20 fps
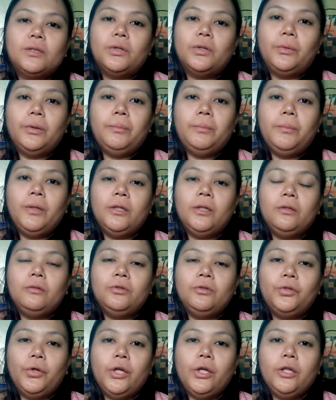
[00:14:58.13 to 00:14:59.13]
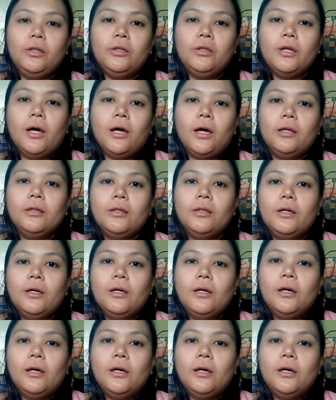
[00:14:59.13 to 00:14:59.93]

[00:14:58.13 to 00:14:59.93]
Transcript: So we've been doing that.